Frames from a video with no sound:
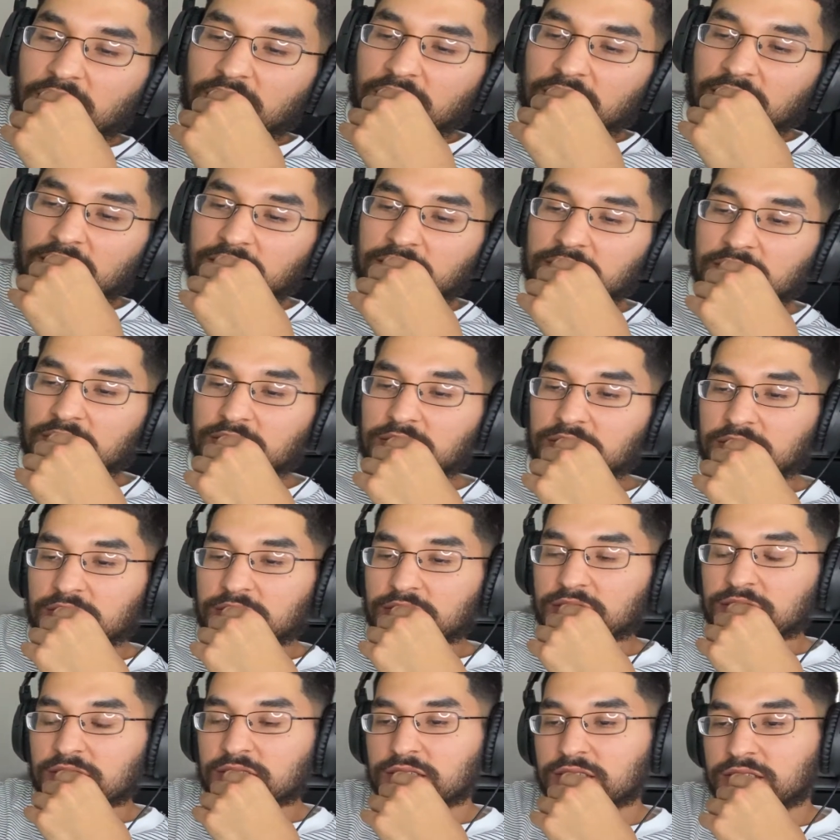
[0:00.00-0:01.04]
Hey,
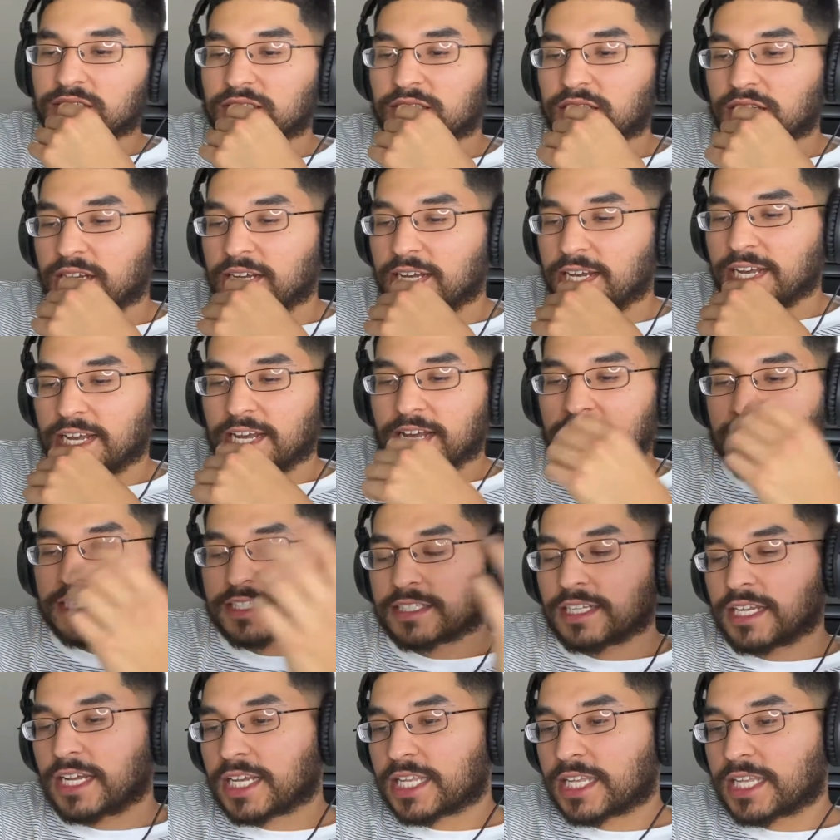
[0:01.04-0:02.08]

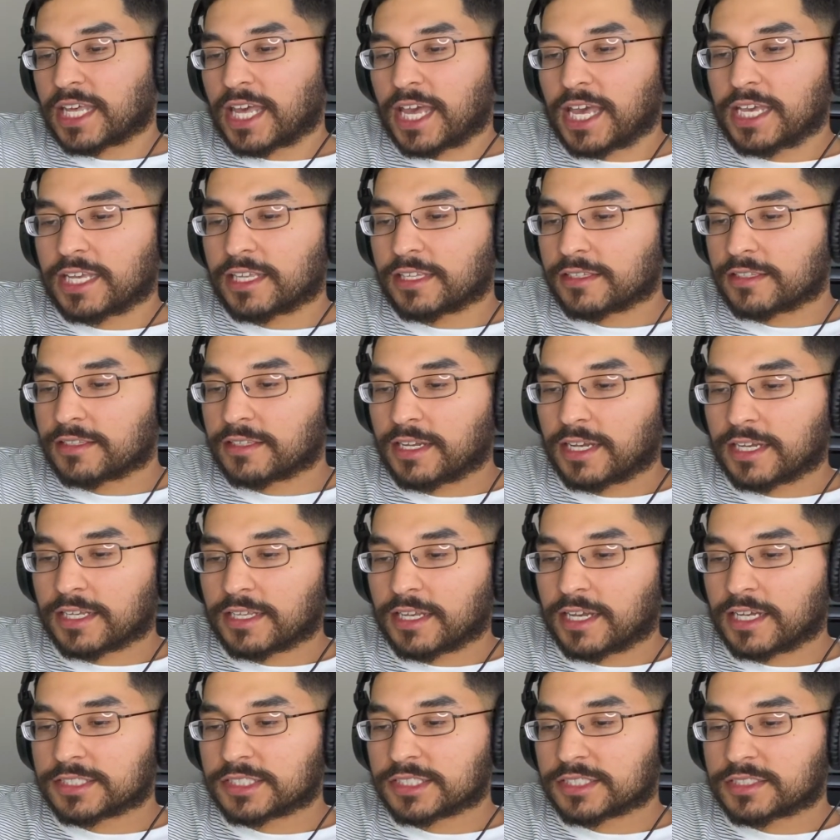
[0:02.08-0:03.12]

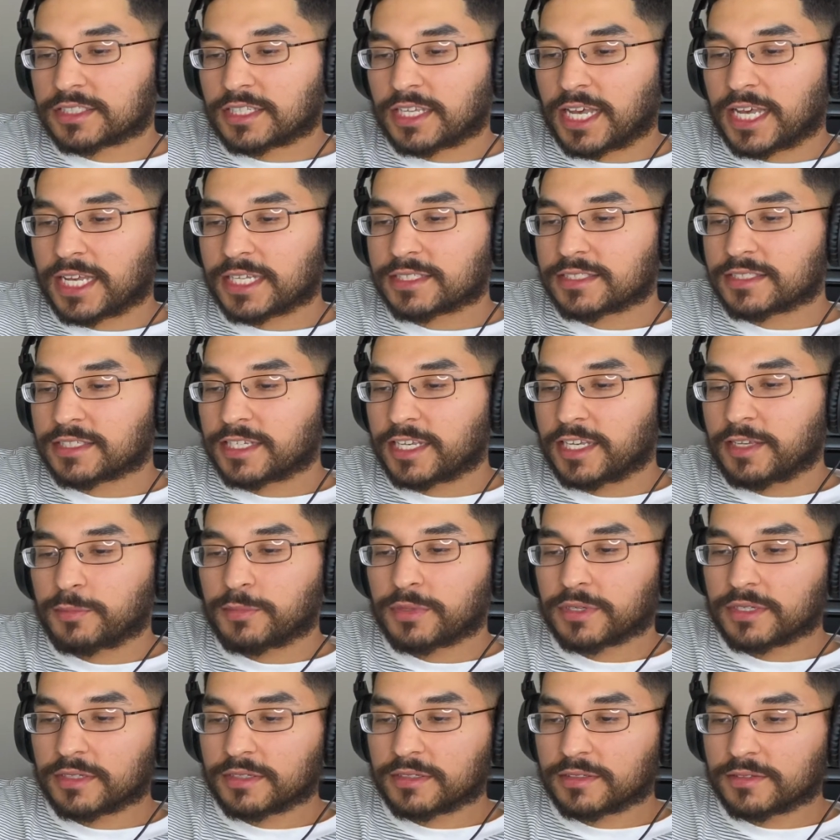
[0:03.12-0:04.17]
I just can't skip
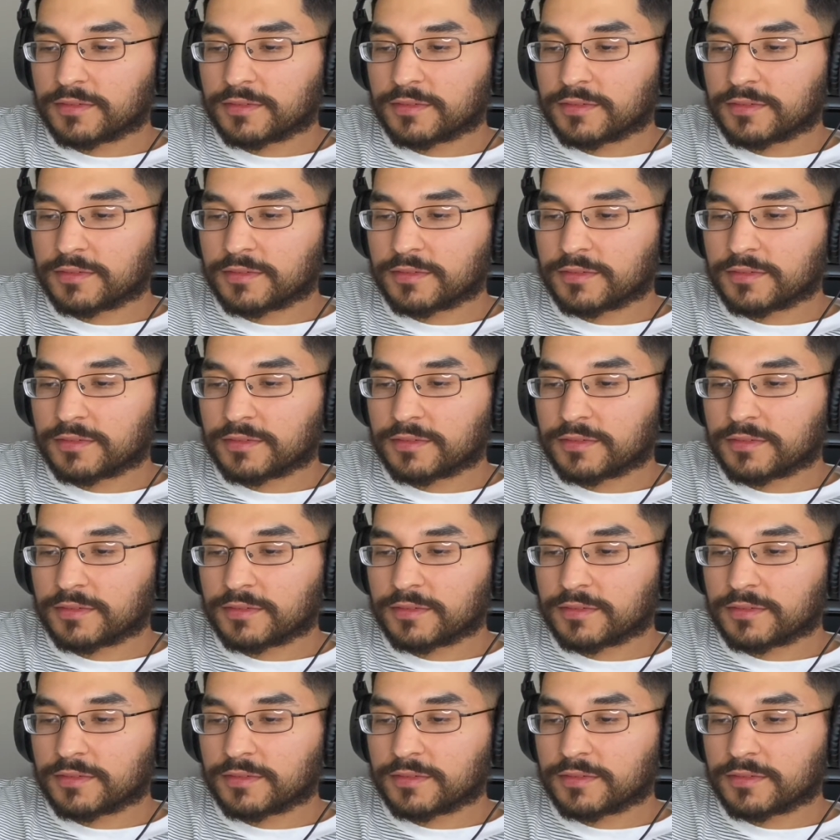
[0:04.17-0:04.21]
it.